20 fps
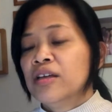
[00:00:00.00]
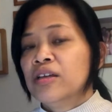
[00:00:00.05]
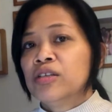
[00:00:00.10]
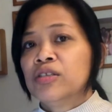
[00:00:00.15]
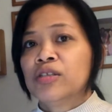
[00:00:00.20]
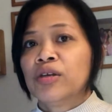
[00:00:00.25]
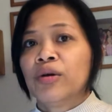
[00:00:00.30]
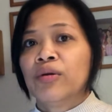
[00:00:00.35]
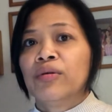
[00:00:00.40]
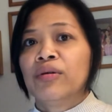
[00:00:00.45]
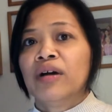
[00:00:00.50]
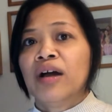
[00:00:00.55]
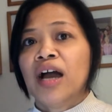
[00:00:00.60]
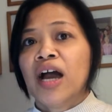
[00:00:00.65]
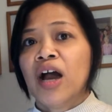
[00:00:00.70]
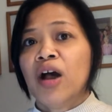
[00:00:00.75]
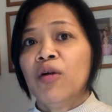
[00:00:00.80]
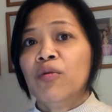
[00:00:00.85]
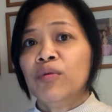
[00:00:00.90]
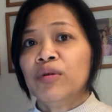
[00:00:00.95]
So
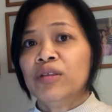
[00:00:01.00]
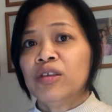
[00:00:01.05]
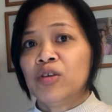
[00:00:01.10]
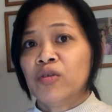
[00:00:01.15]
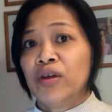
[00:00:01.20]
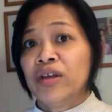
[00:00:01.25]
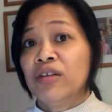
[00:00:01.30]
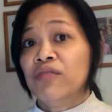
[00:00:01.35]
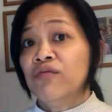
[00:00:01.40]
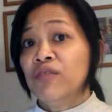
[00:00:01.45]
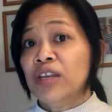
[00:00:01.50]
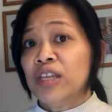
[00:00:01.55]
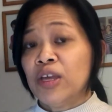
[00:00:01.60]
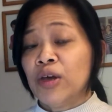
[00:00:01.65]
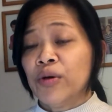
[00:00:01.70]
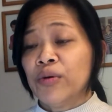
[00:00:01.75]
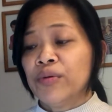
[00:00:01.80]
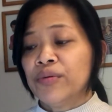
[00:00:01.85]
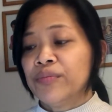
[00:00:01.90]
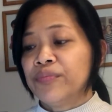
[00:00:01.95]
how will you create a
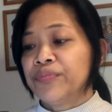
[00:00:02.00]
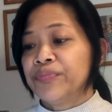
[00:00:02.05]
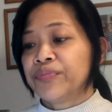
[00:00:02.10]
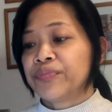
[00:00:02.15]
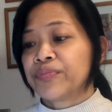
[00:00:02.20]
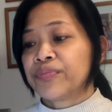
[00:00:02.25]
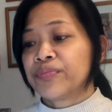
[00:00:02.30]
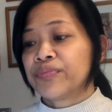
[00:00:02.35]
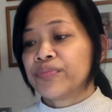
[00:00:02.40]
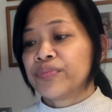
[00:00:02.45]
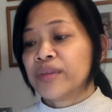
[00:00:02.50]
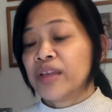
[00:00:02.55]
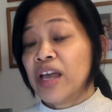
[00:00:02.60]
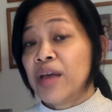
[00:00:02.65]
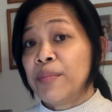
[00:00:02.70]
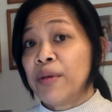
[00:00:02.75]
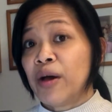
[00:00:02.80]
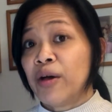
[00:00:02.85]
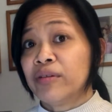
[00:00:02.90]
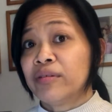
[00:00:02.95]
video
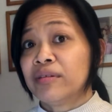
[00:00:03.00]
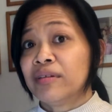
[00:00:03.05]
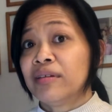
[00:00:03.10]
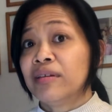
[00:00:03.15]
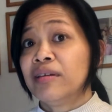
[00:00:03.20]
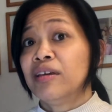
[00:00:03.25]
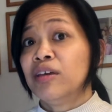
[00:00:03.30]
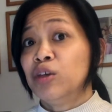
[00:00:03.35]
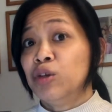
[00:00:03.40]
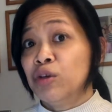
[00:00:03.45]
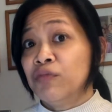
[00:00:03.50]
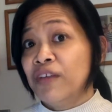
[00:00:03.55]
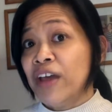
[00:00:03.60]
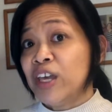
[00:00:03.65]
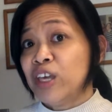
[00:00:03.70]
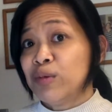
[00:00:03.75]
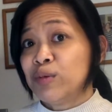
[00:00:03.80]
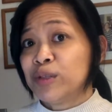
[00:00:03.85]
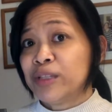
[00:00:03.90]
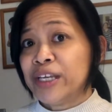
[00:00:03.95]
about your
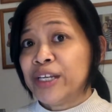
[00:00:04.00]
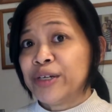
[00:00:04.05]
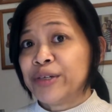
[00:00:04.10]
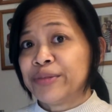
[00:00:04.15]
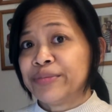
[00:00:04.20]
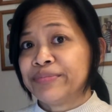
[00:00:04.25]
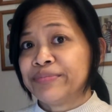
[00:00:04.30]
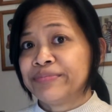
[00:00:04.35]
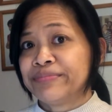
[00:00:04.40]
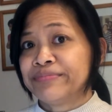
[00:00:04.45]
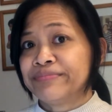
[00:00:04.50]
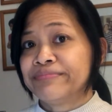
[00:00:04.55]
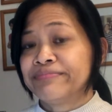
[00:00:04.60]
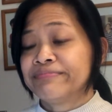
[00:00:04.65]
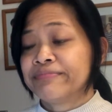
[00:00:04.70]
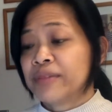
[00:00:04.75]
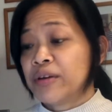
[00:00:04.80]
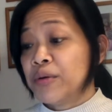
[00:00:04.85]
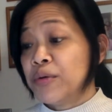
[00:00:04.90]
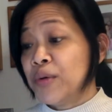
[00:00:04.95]
vacuum cleaner?
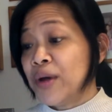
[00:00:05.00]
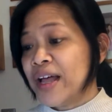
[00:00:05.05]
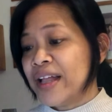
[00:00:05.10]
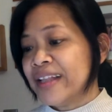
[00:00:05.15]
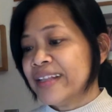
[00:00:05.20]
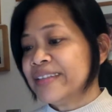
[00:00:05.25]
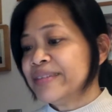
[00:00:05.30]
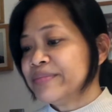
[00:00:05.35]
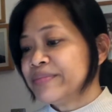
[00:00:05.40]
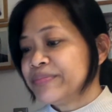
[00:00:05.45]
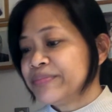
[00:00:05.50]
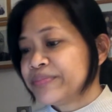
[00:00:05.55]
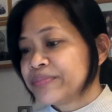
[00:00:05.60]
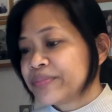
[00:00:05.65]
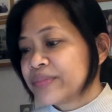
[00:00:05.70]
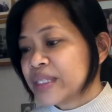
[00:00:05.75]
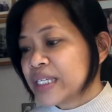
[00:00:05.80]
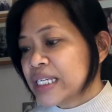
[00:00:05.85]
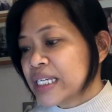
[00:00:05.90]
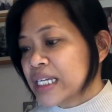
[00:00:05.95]
Well,
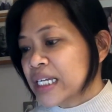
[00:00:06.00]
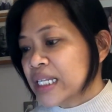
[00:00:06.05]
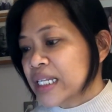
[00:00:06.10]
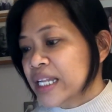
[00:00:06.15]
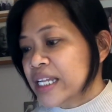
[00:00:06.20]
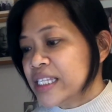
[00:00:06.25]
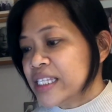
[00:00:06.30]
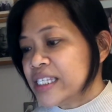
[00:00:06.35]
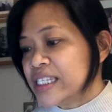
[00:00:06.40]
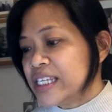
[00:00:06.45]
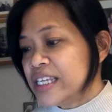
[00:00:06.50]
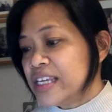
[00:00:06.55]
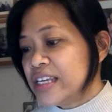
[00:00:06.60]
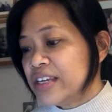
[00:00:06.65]
let's see